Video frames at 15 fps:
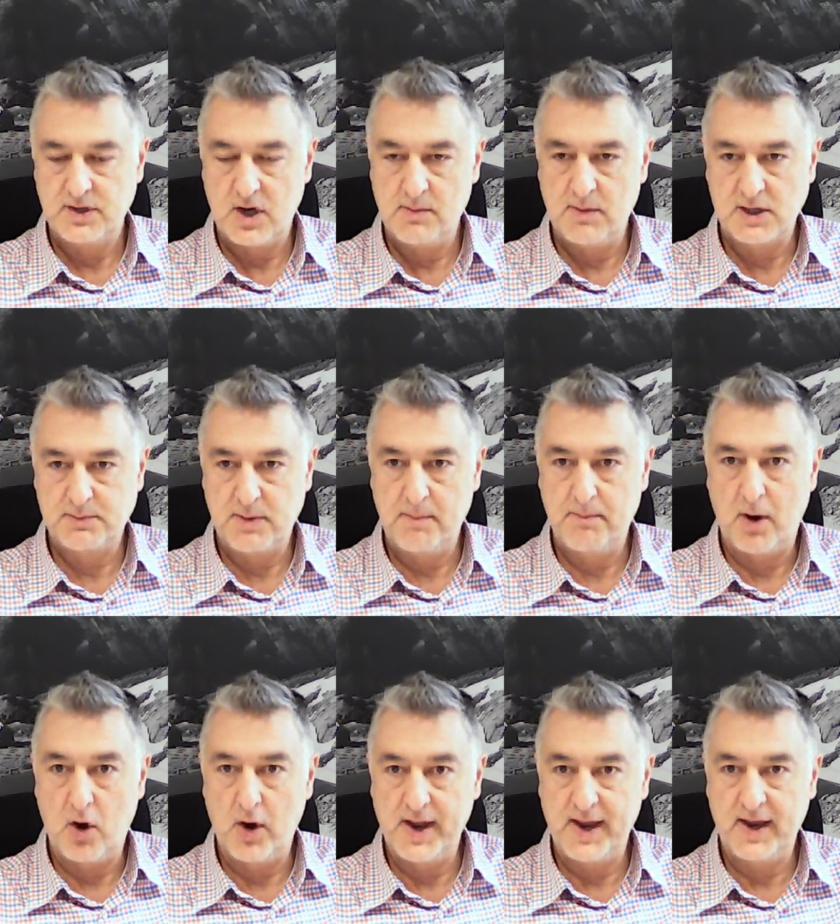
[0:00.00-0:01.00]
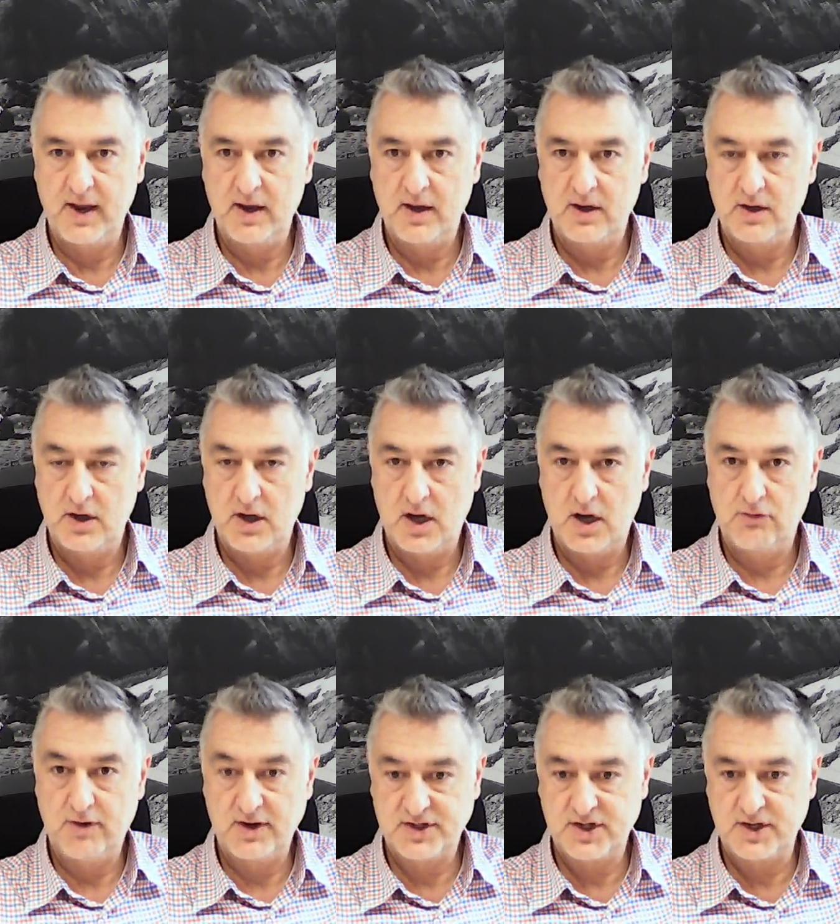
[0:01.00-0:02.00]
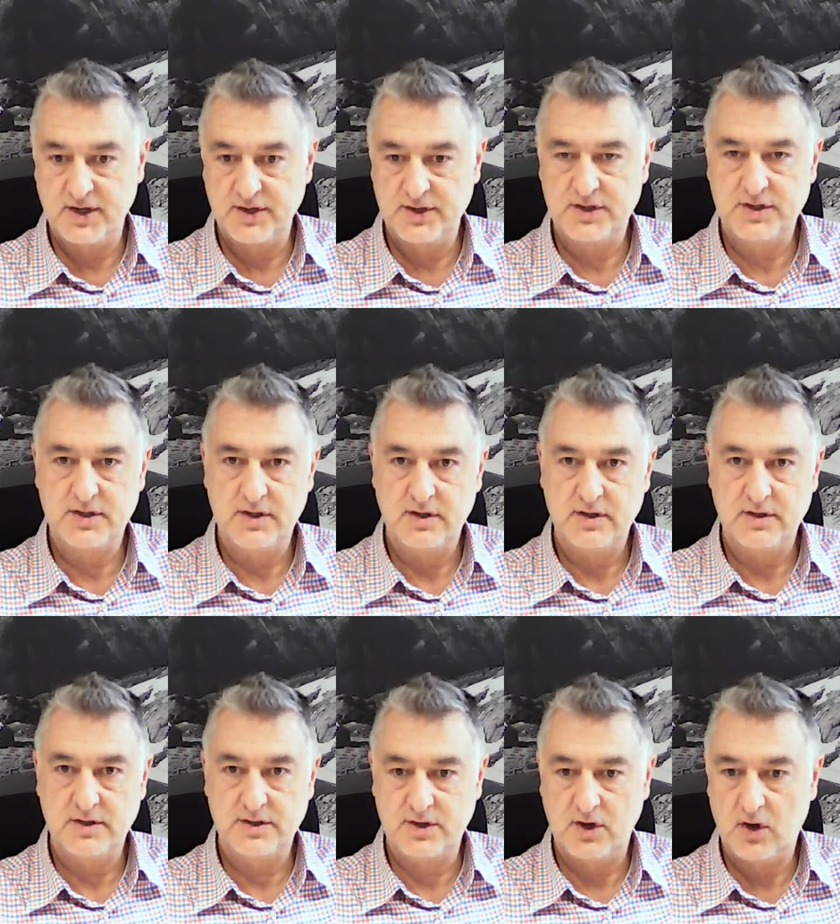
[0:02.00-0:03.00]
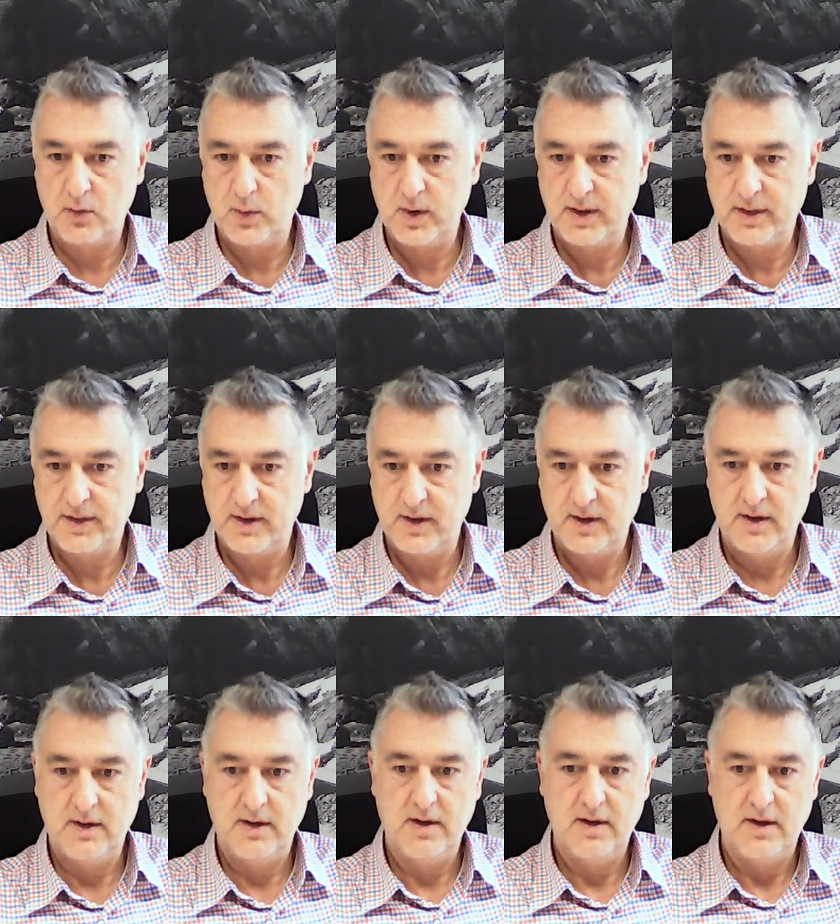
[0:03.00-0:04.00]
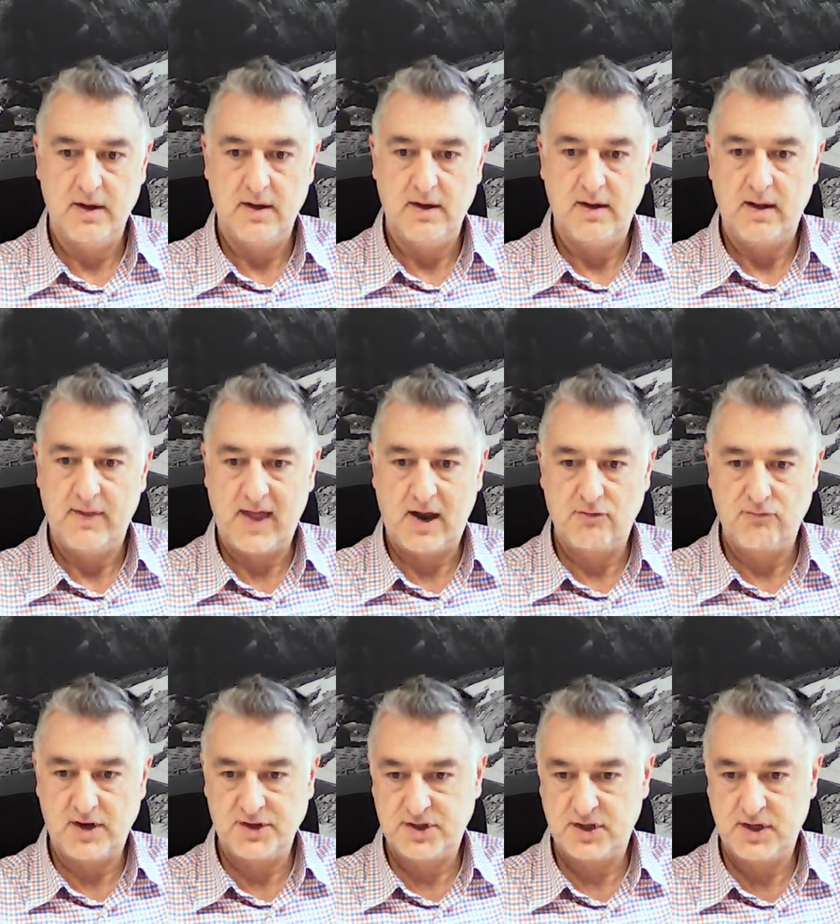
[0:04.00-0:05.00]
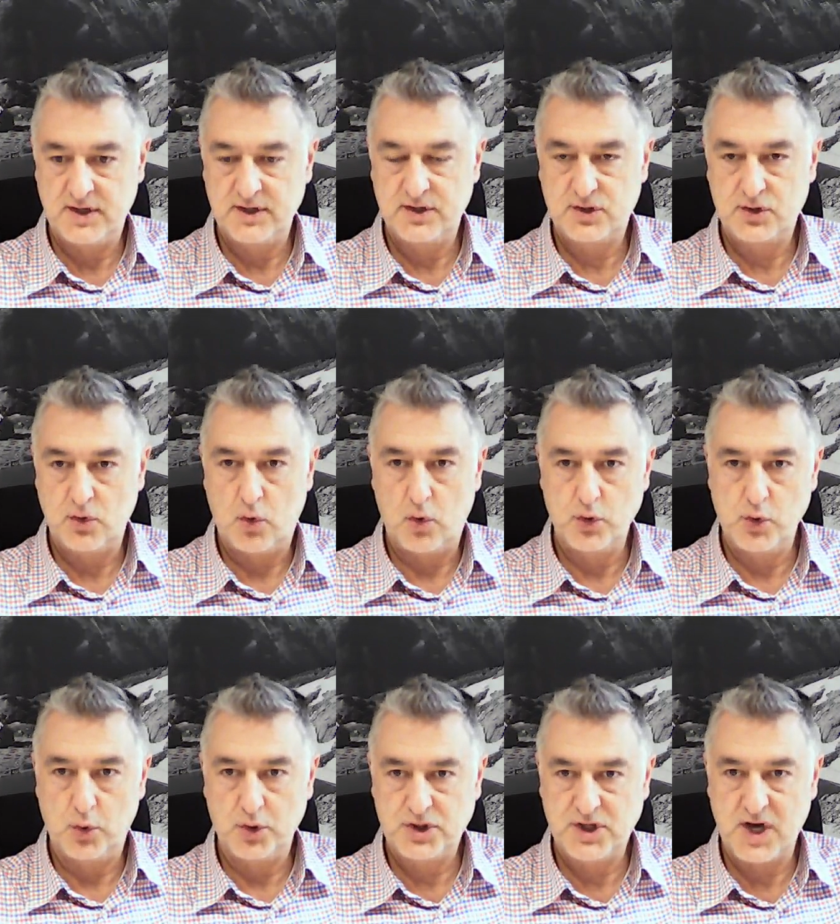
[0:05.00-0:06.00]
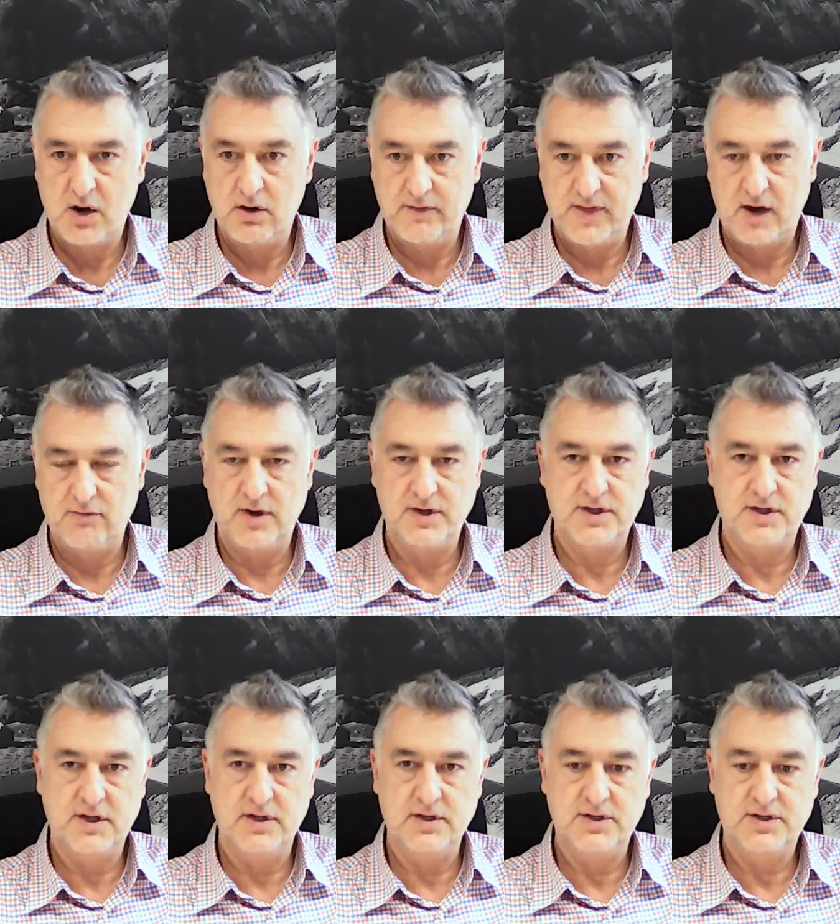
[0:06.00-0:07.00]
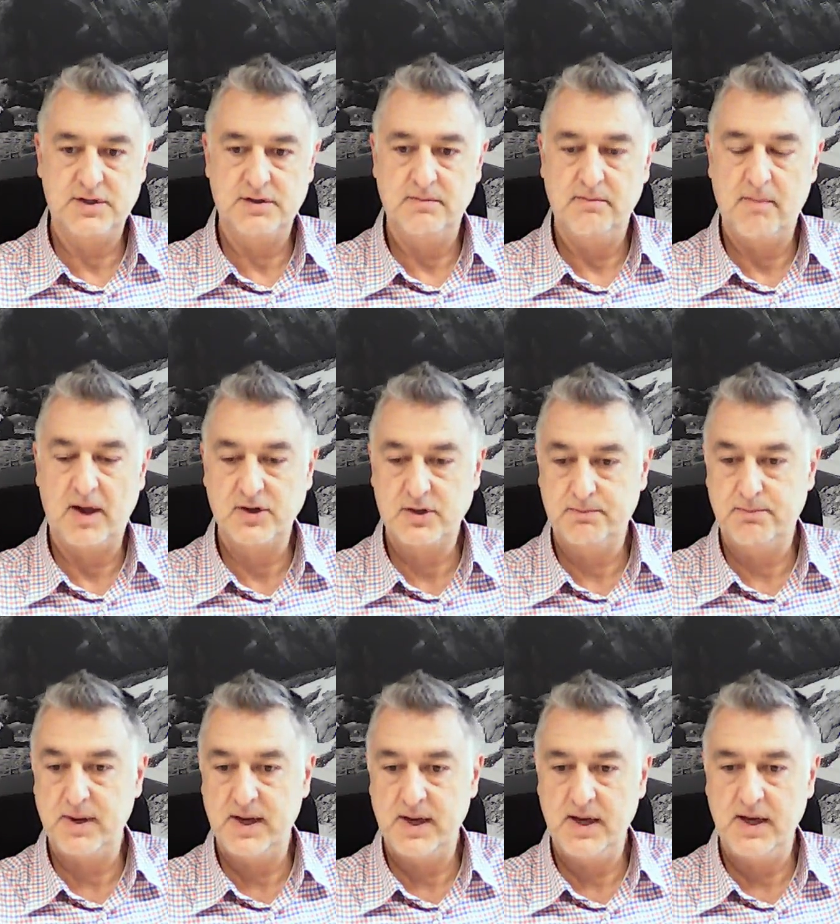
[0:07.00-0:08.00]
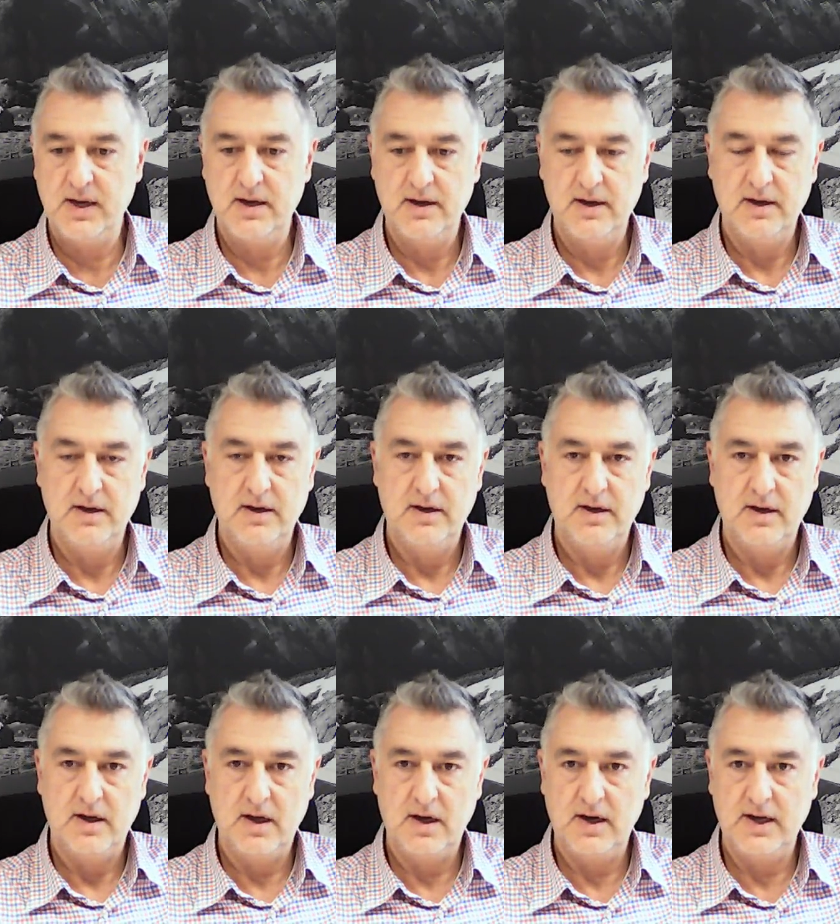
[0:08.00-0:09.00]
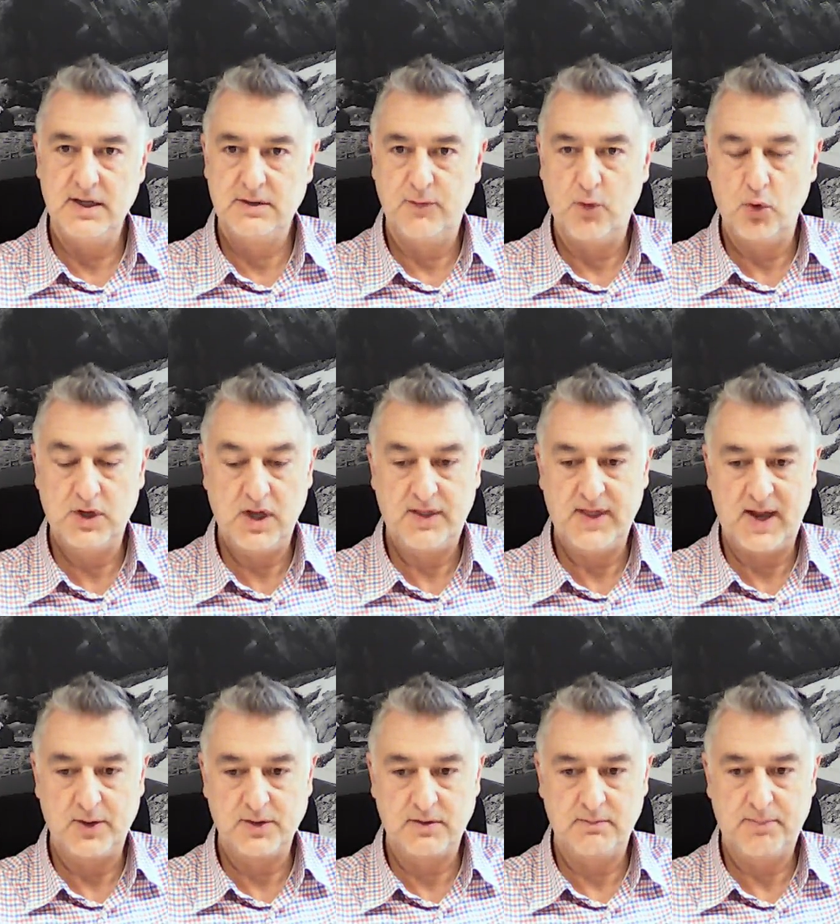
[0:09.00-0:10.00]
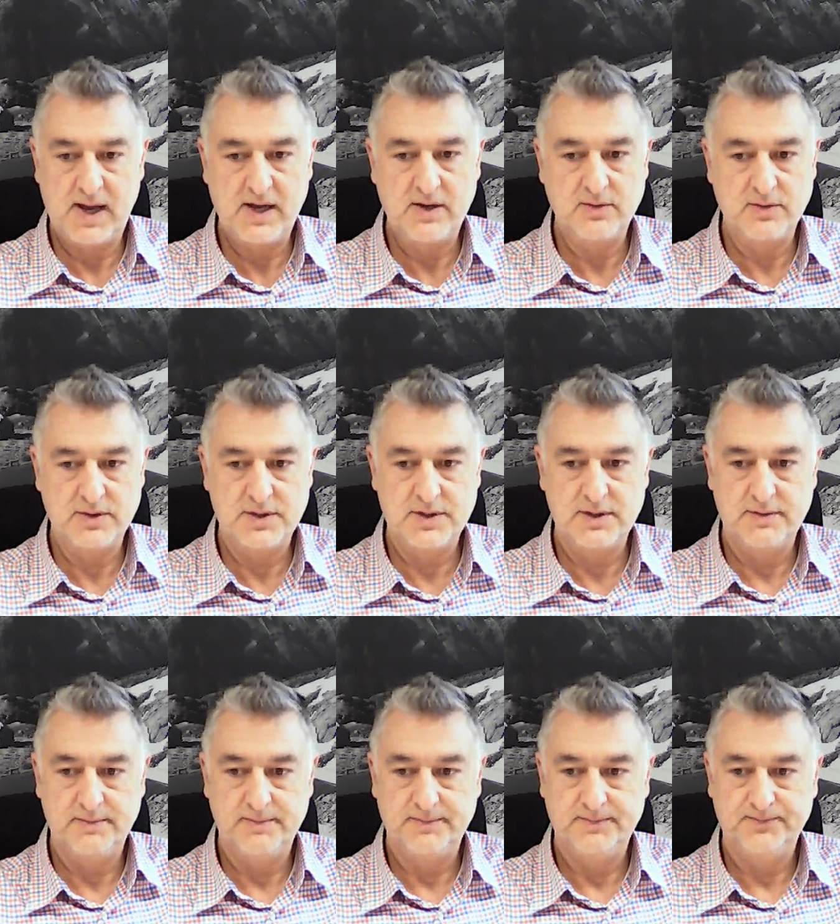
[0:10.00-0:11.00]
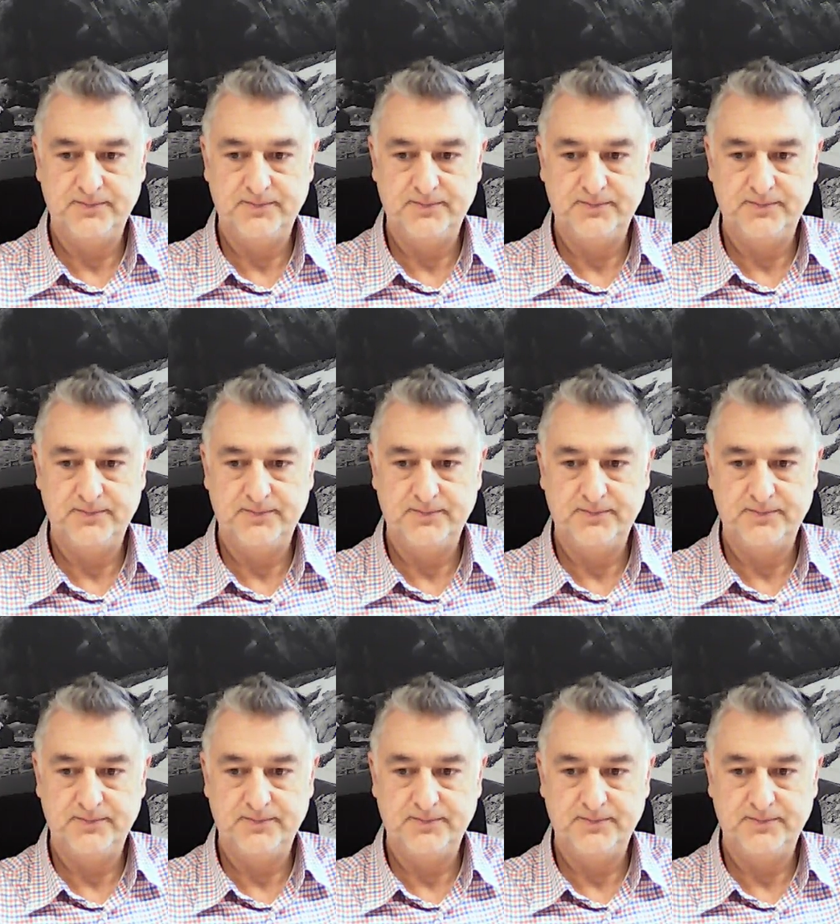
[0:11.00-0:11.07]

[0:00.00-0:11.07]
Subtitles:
So you must be buying a residence to start with. That residence, or your share of that residence, must be at least £40,000.